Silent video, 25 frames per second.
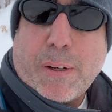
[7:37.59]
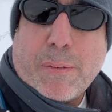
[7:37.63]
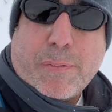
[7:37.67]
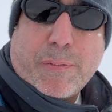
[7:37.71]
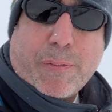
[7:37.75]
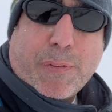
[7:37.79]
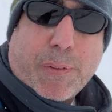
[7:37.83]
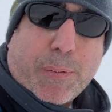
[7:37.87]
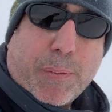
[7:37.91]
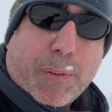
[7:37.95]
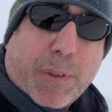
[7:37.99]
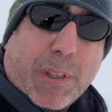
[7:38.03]

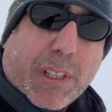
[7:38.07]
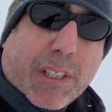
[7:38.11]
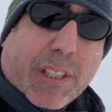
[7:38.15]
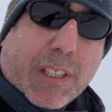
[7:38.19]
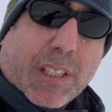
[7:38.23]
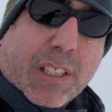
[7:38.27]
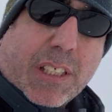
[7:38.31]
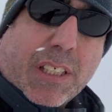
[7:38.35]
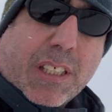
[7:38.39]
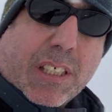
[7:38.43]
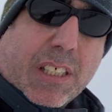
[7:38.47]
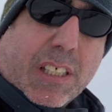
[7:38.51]
from the
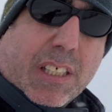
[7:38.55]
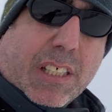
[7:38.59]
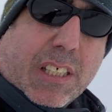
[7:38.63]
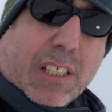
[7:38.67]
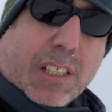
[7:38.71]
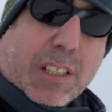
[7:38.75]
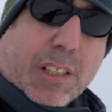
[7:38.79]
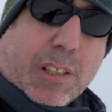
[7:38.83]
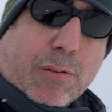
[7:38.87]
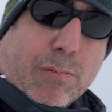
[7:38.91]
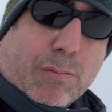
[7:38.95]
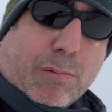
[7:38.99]

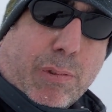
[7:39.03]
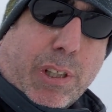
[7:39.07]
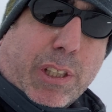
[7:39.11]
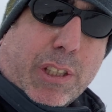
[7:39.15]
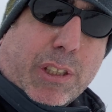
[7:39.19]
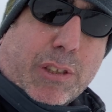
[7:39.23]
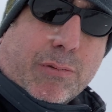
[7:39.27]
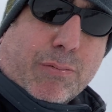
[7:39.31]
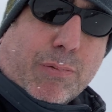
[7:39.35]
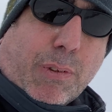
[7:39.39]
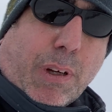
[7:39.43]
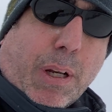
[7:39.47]

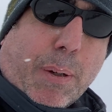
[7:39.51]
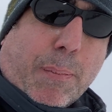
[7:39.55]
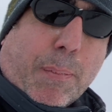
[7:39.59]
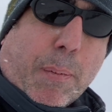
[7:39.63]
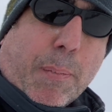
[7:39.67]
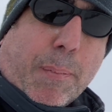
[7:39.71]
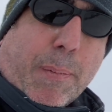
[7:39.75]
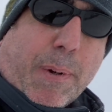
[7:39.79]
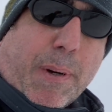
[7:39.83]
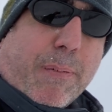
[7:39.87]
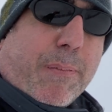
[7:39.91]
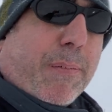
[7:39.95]
ridge right up
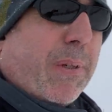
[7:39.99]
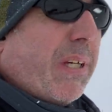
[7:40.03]
above me